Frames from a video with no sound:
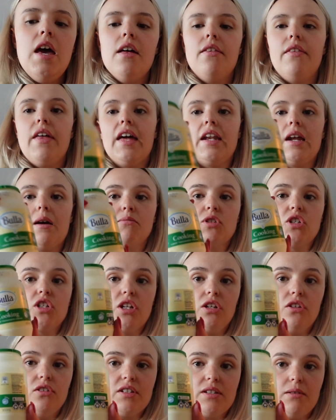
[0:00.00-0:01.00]
Then I'm just
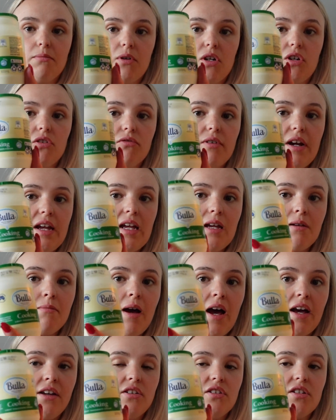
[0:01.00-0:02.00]
gonna use some cream.
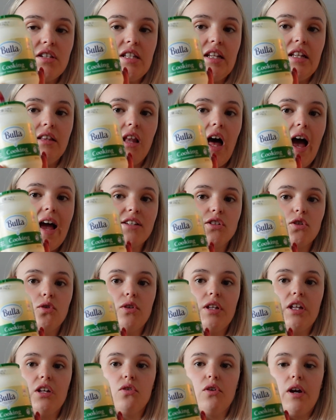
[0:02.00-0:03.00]
I use the light
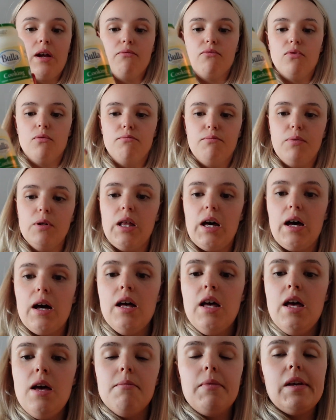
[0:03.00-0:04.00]
cooking cream from Bulla
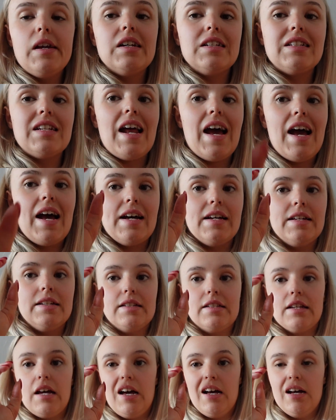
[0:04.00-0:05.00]
because it
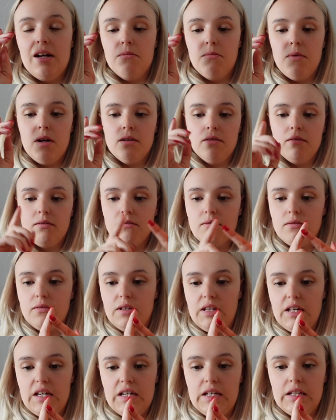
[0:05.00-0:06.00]
has
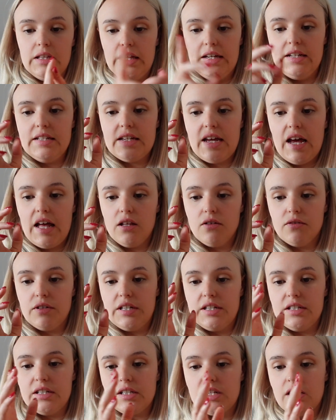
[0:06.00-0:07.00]
the least
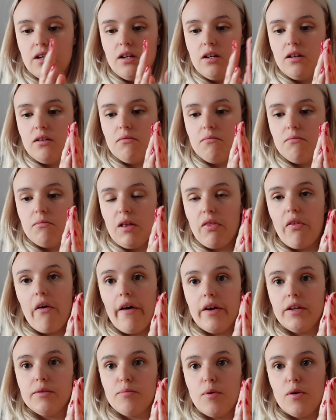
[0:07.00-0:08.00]
calories and the
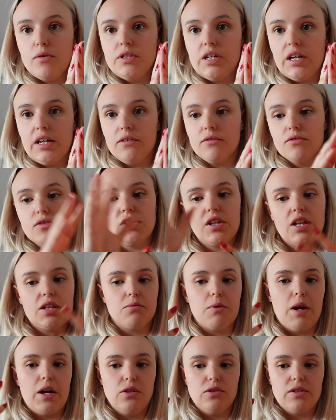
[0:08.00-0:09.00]
highest protein. So
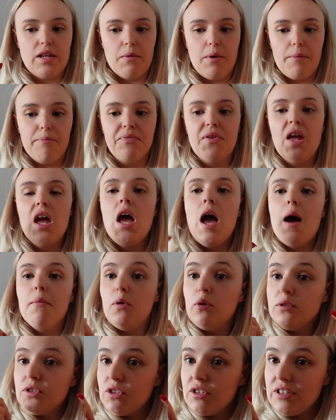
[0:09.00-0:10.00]
that's why I use that one.
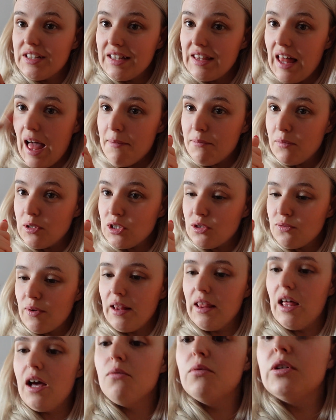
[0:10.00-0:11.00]
Also using light
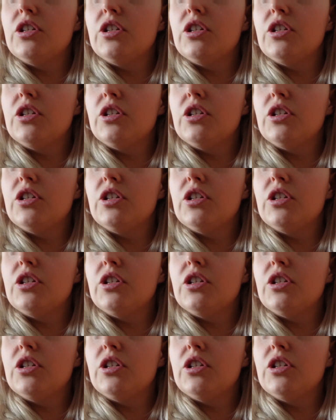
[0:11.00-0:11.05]
mozzarella,